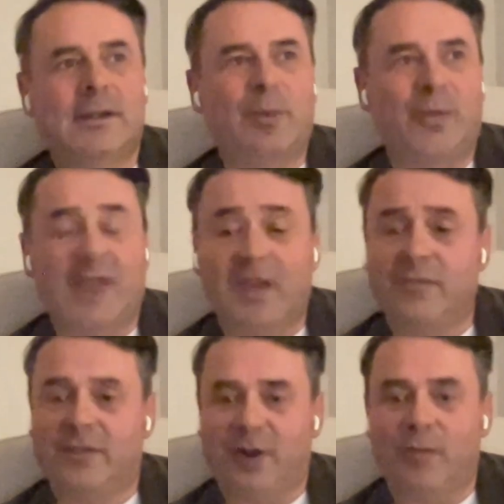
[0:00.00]
People think
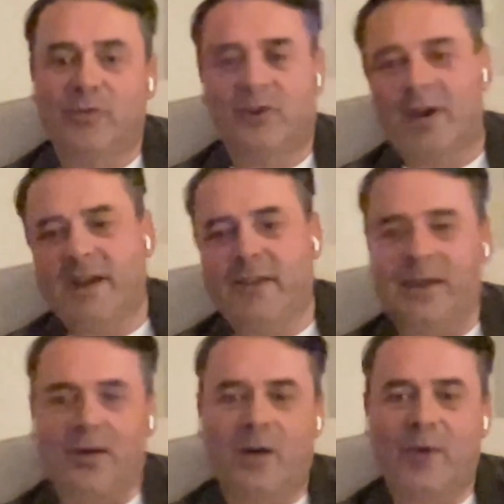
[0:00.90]
of it as arbitrary,
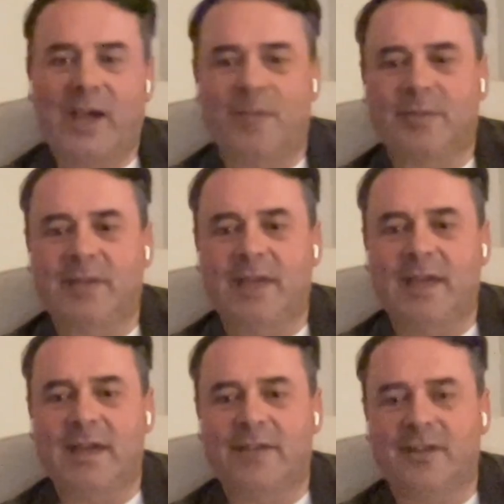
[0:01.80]
like I'll wake up
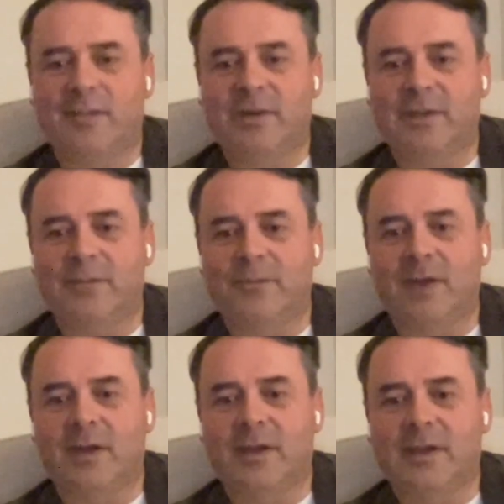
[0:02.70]
today and it's going to be an
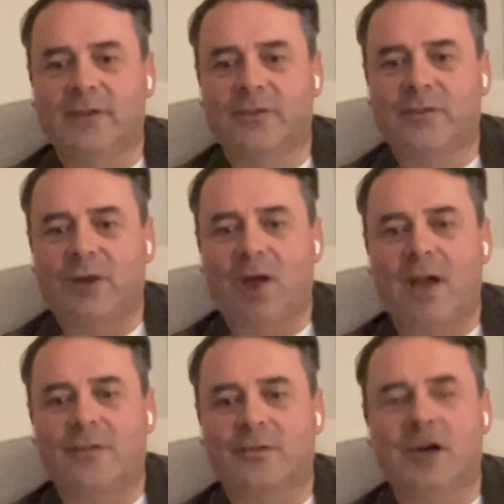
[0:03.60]
interest rate
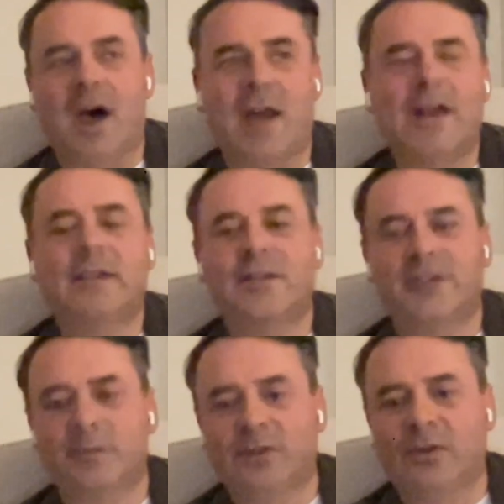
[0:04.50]
rise or not. And to
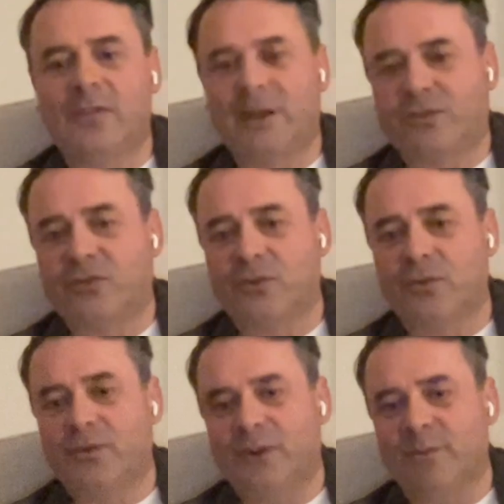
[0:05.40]
some degree that's
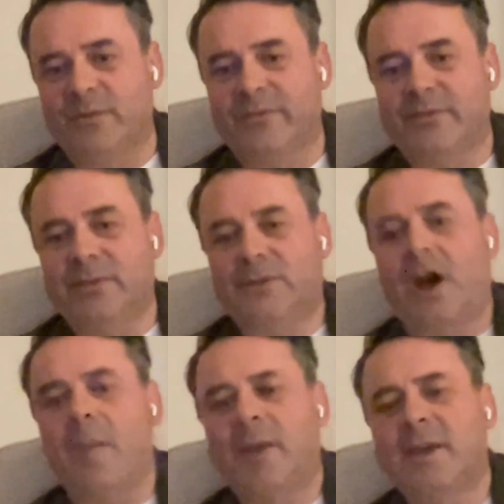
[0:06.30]
true in terms of,
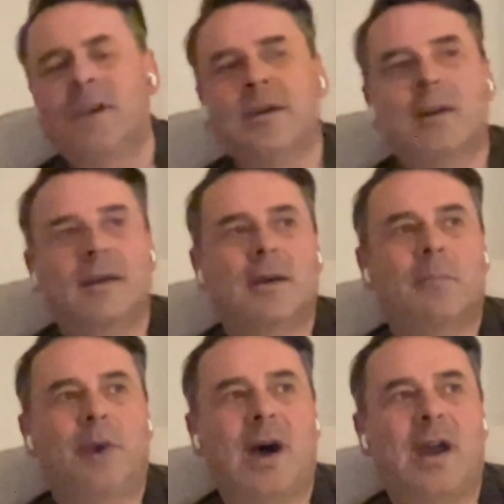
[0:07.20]
timing,
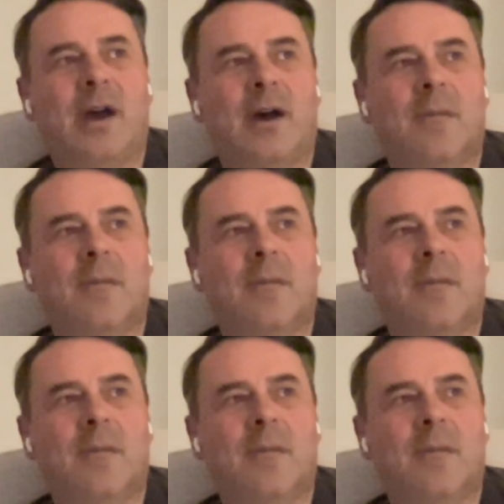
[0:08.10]
but